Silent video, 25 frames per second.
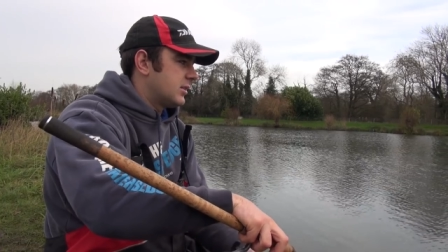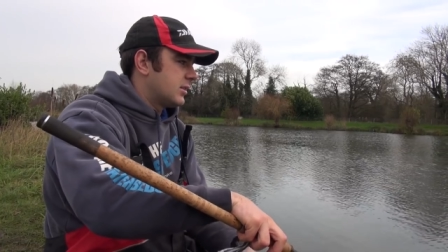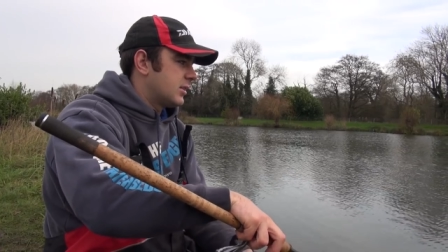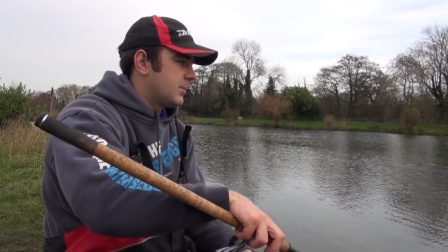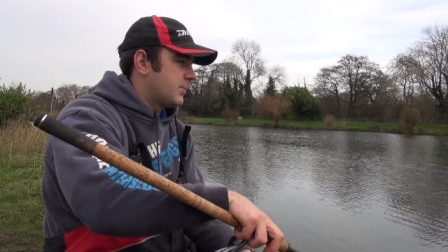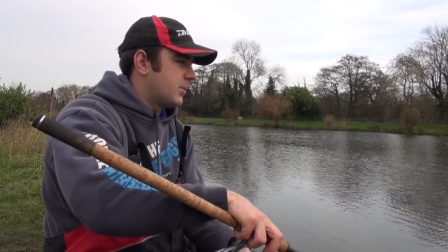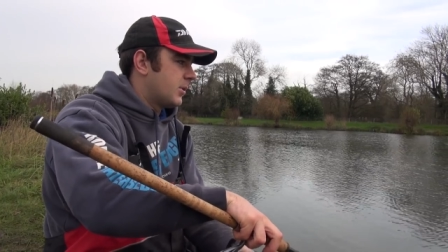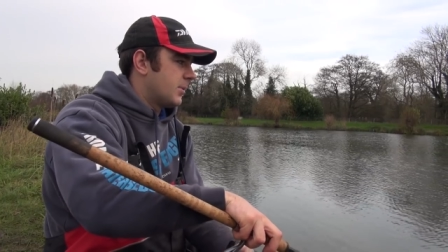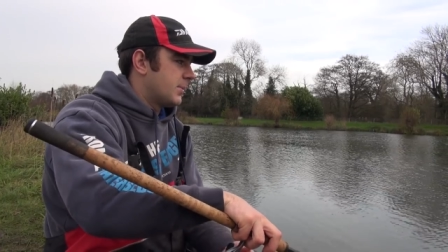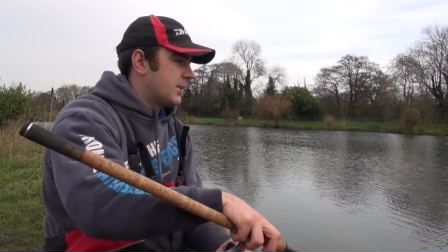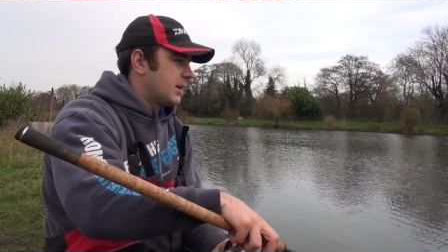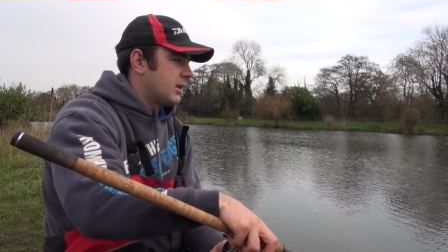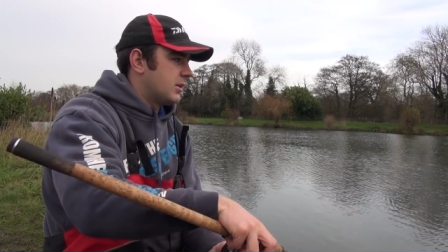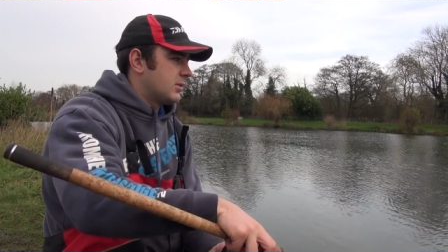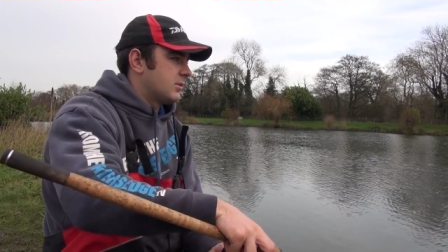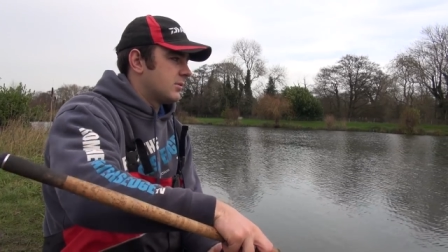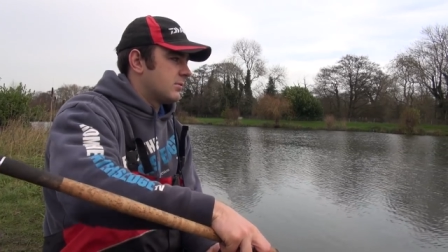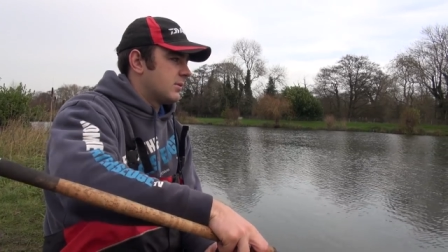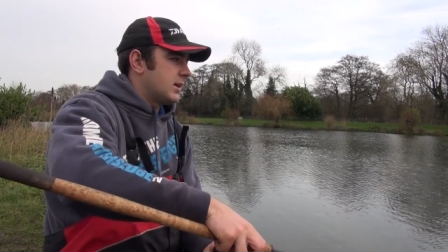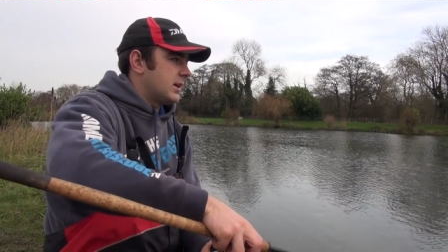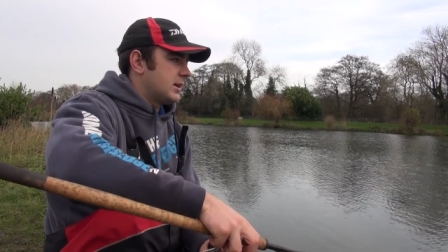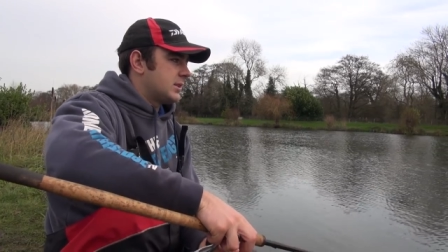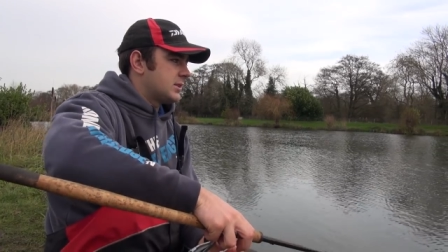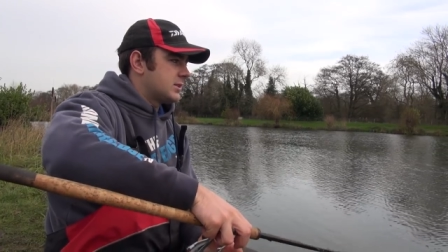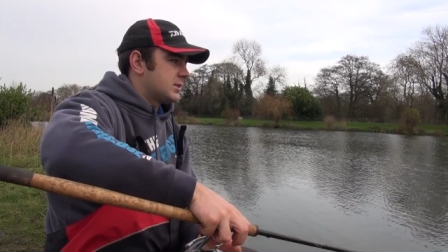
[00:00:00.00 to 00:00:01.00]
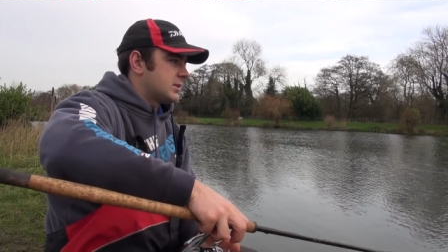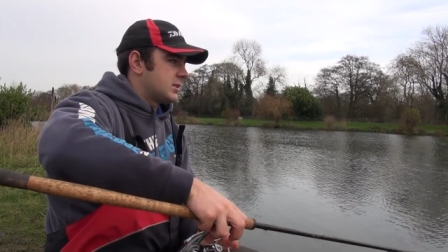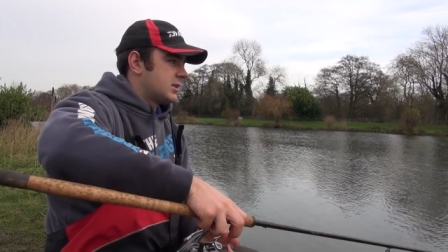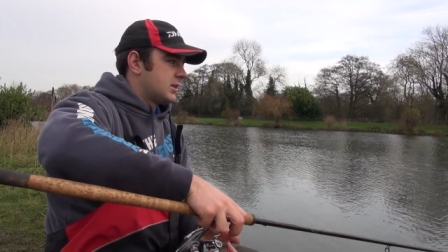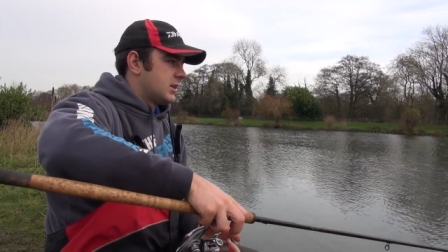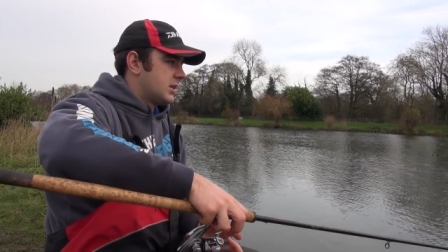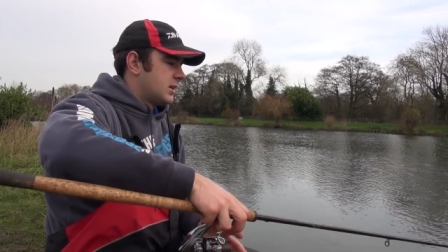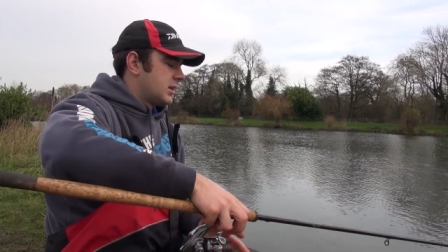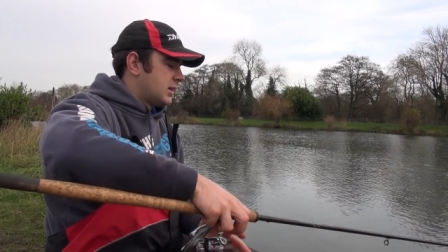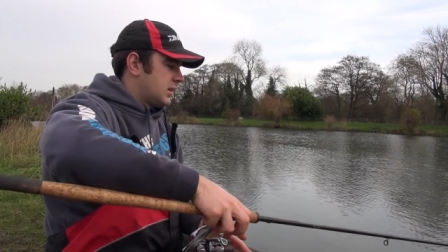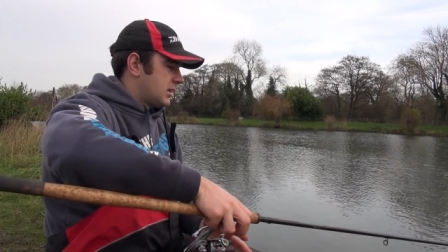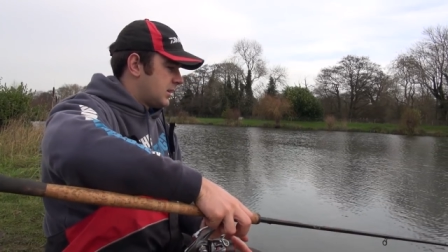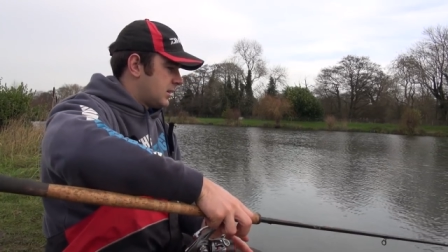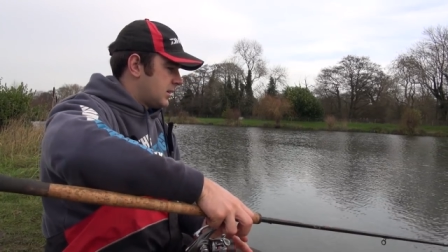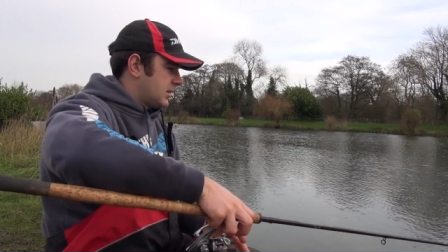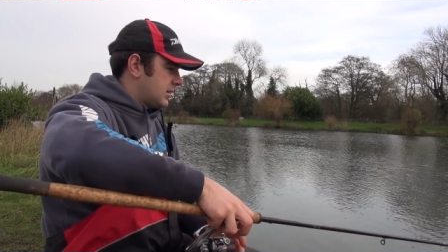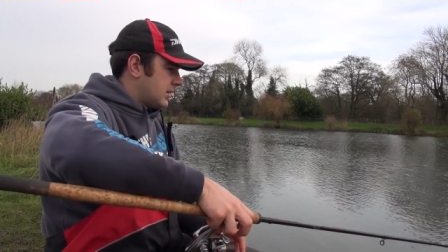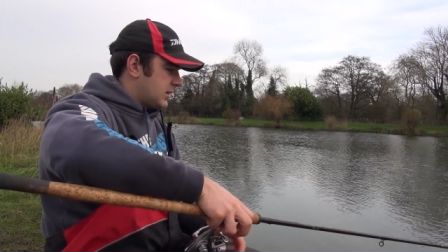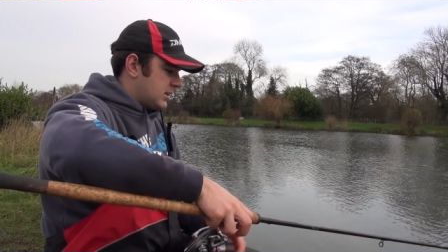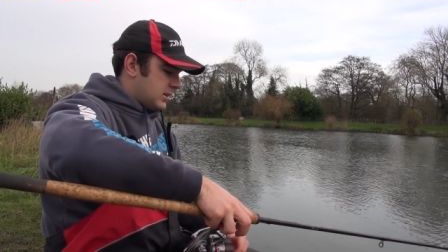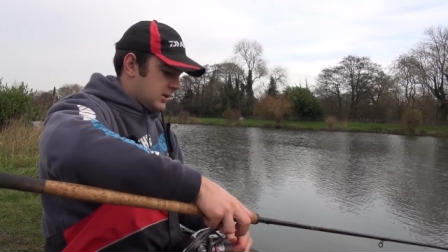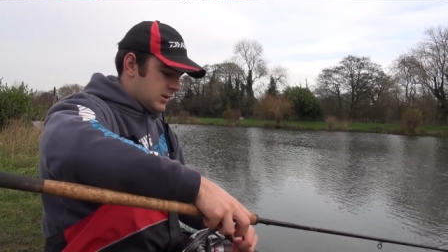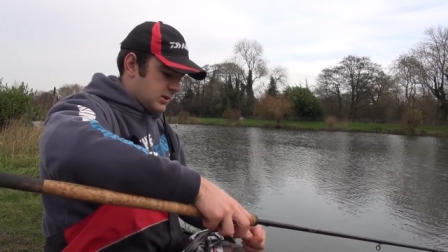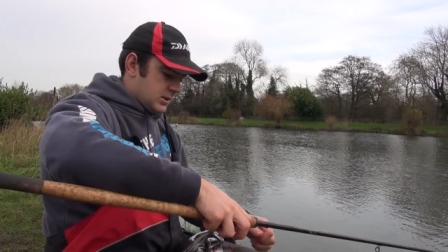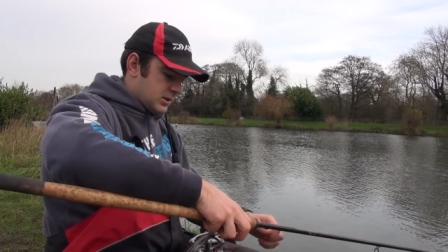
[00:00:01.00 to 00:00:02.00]
I'm going to pop that on the rest,
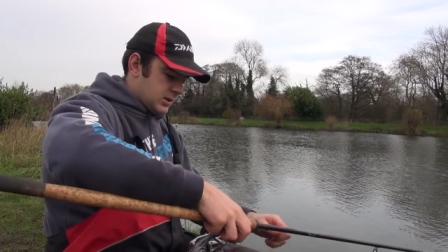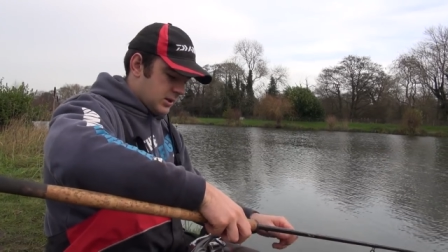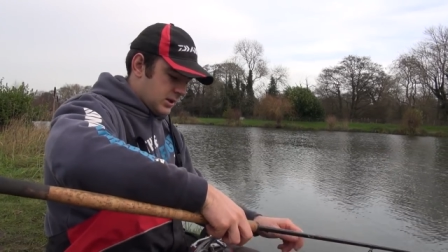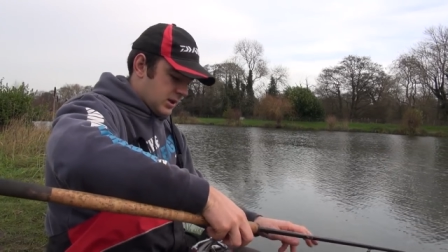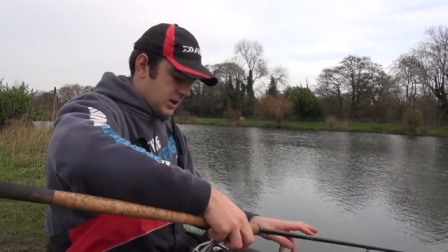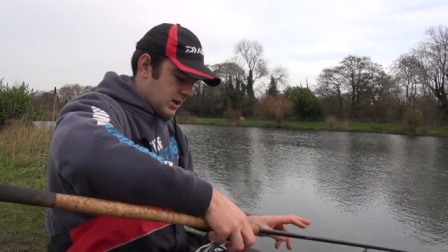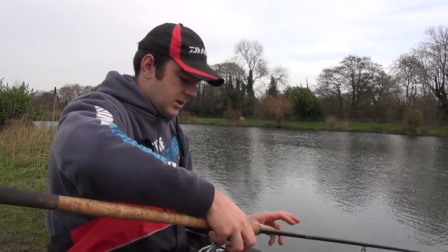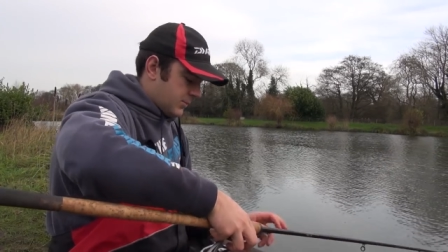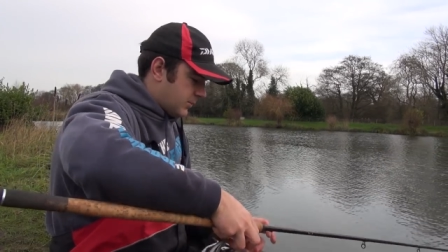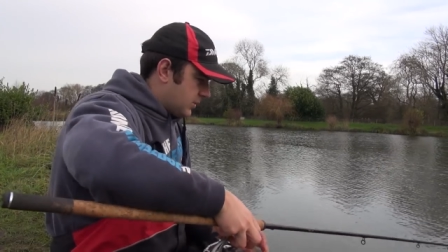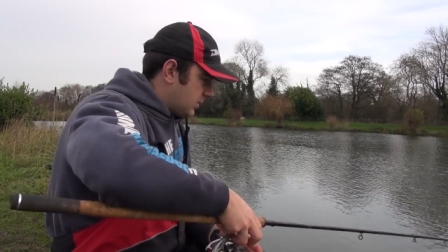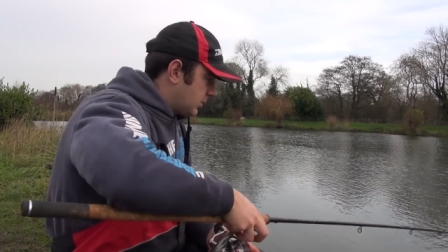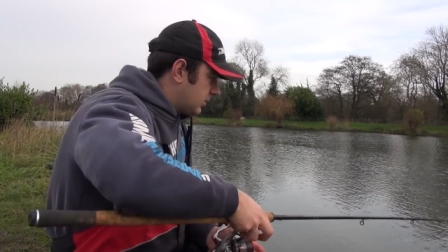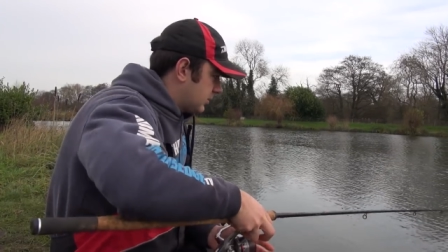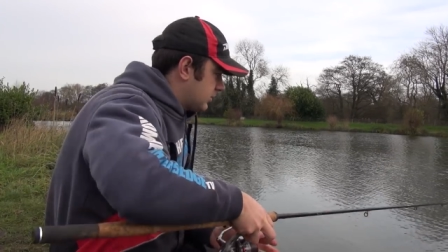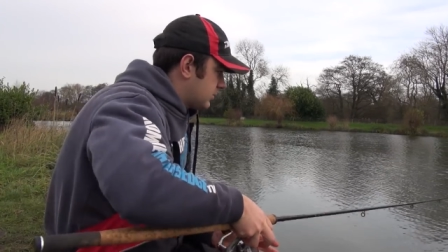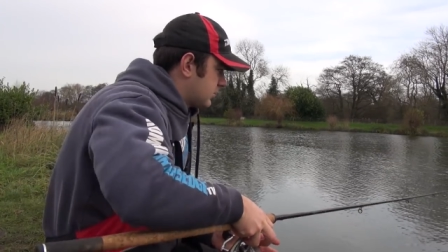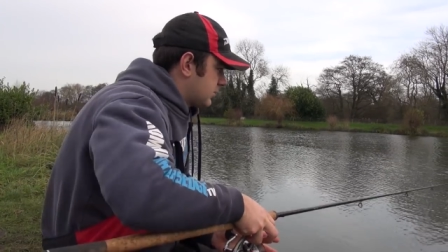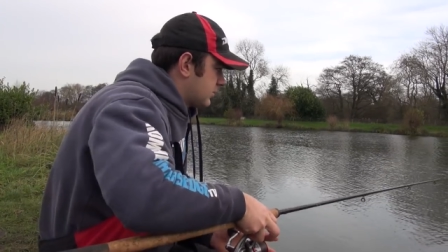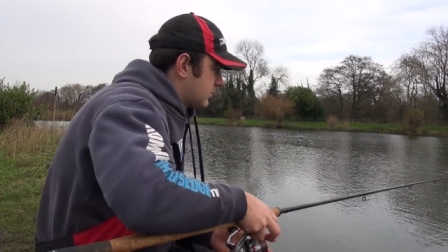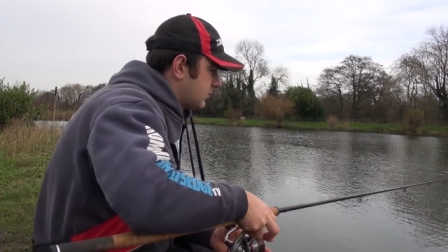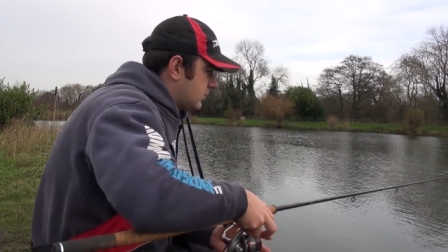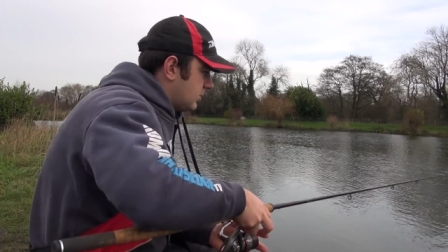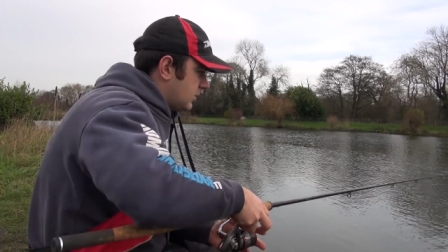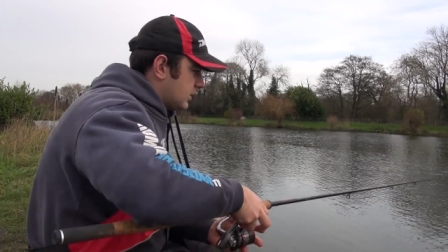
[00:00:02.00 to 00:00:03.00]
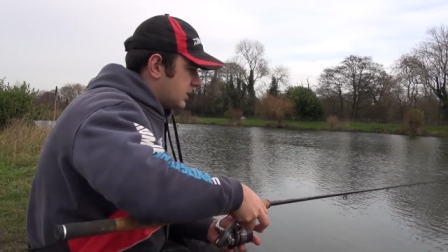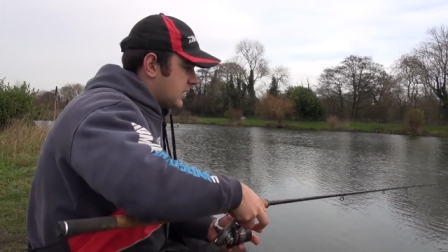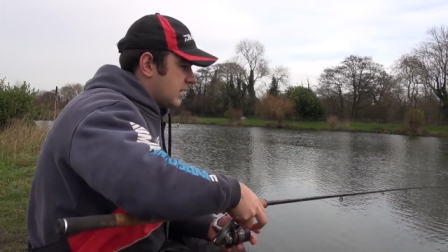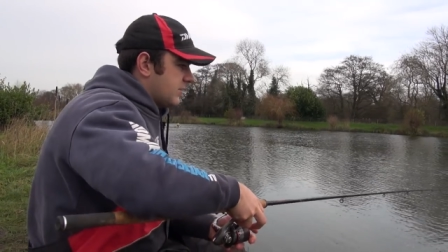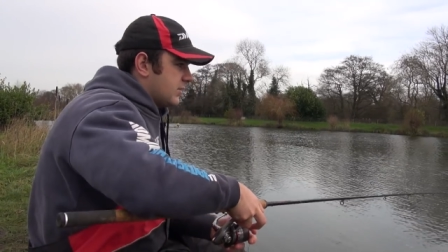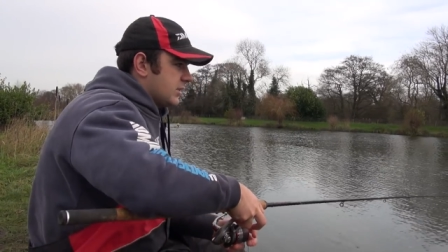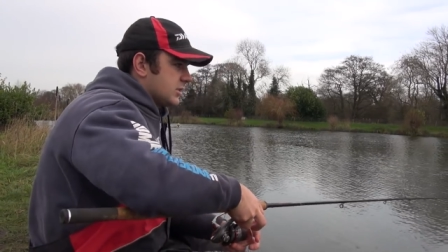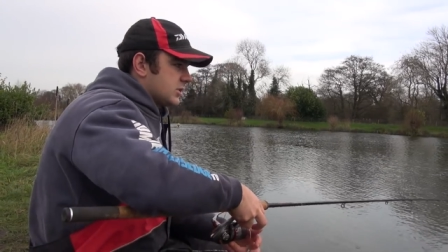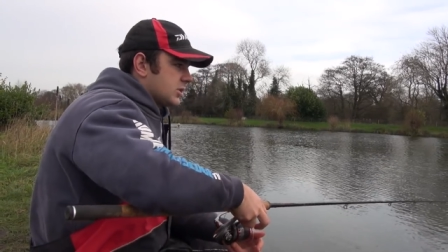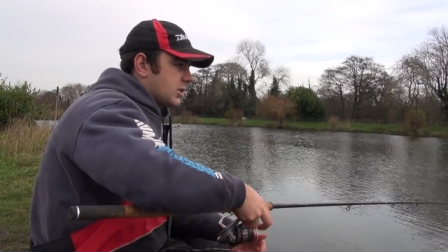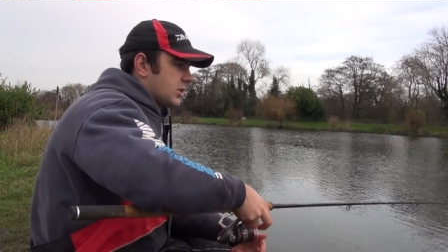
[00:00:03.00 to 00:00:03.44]
and we'll give it